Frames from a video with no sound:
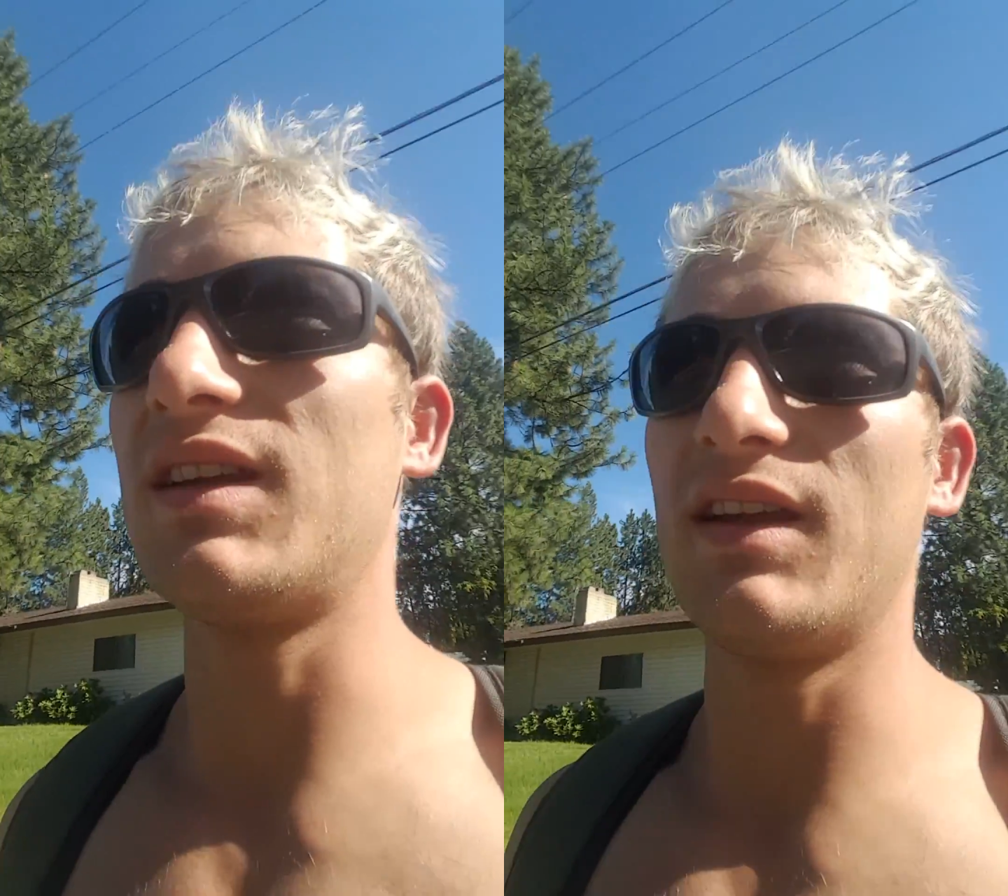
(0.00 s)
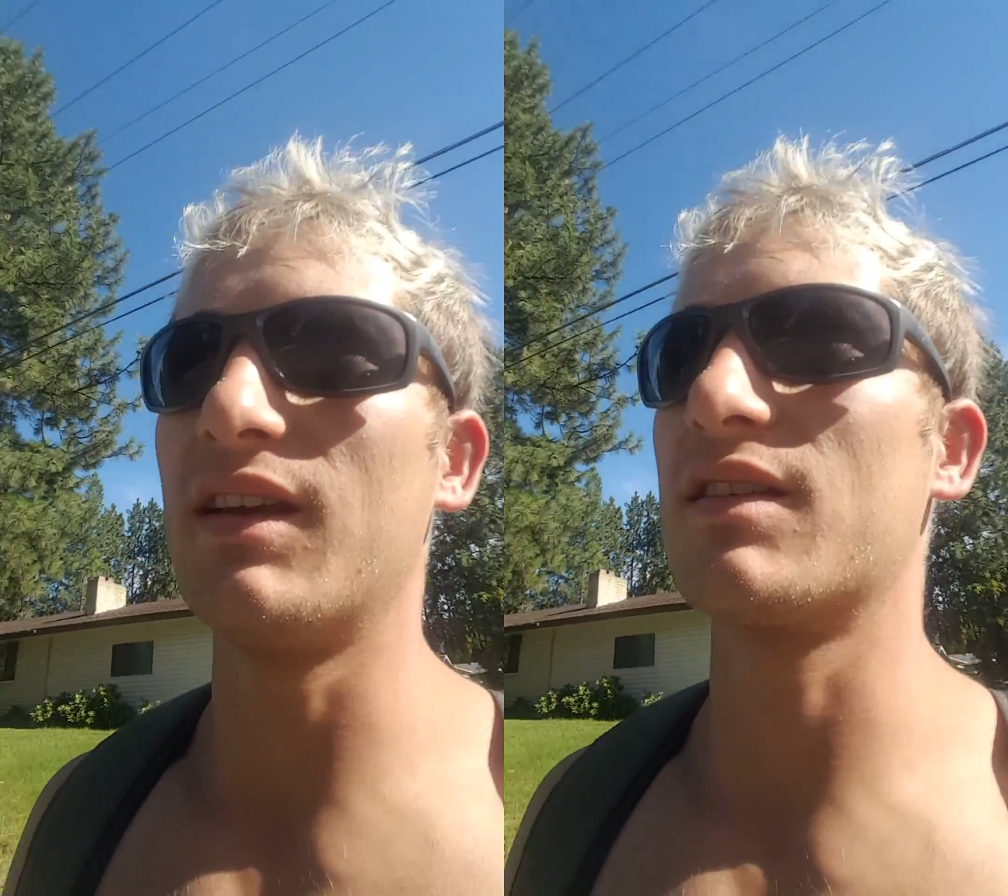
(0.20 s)

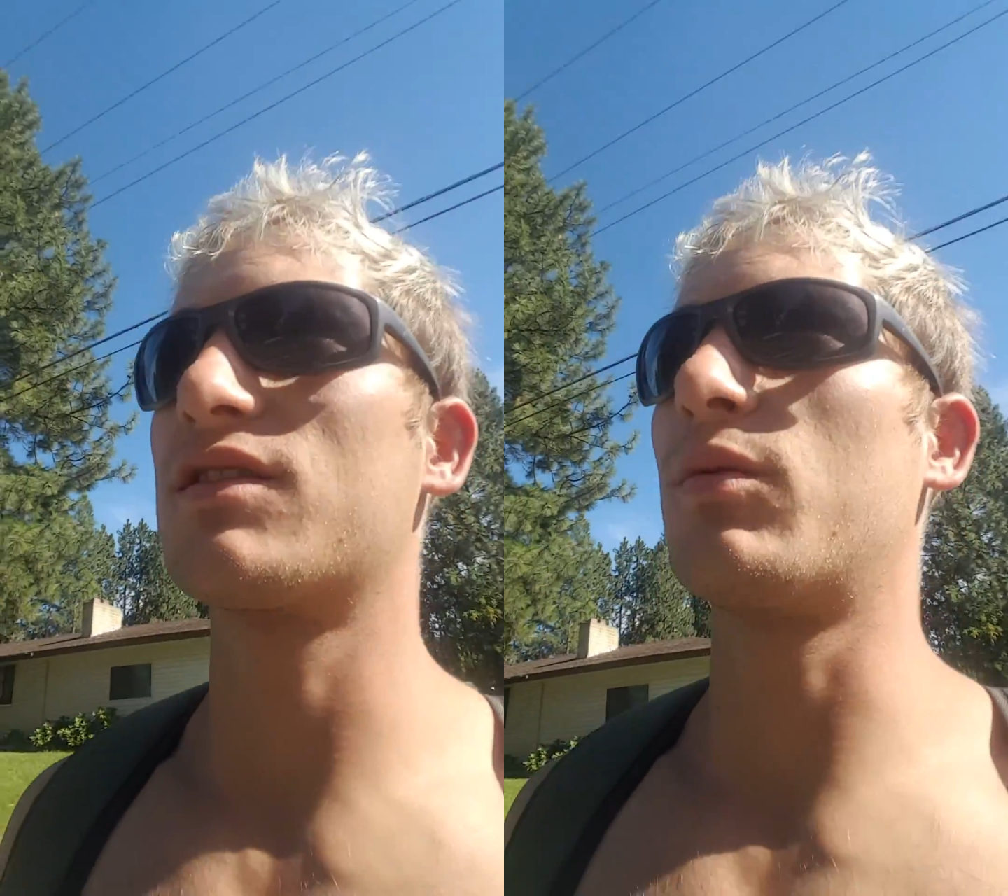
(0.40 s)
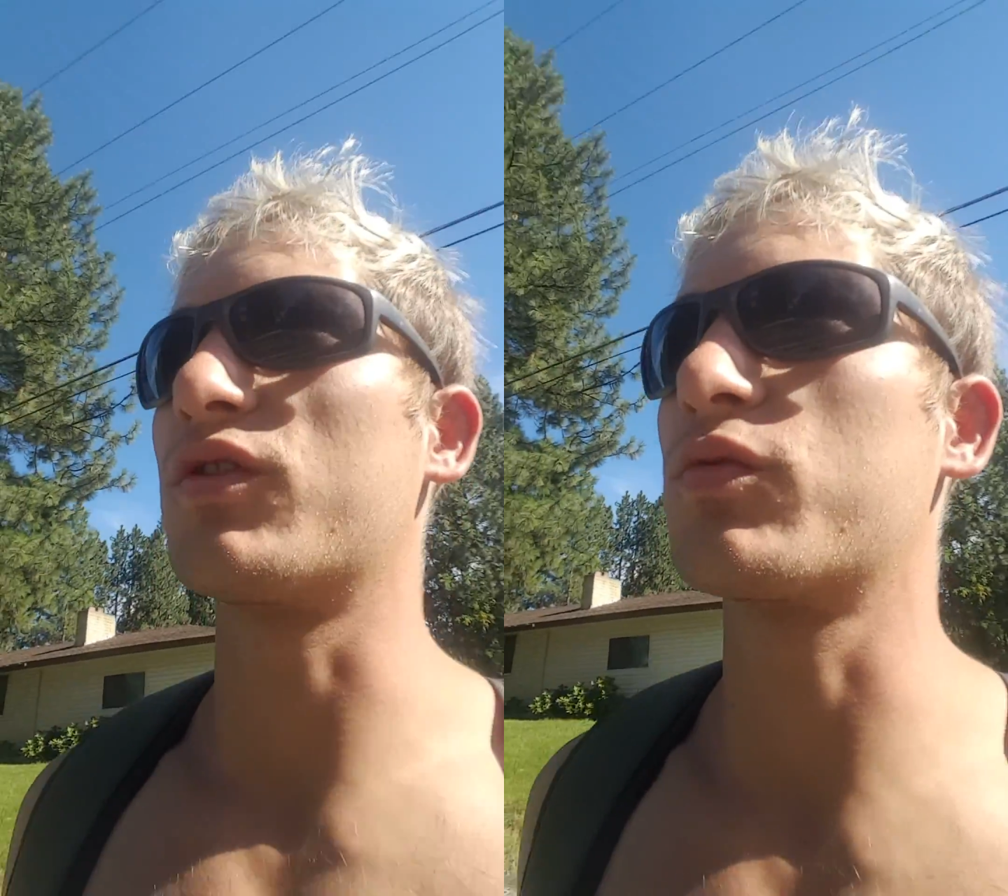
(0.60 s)
eating
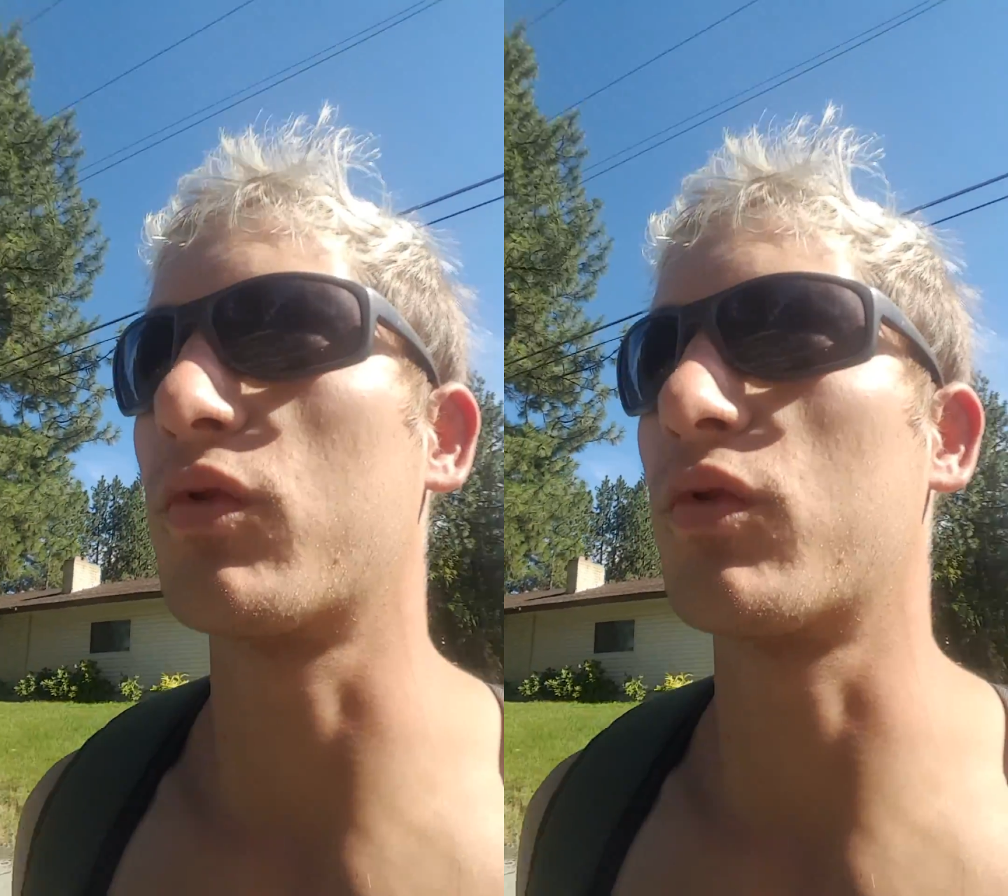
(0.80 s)
so much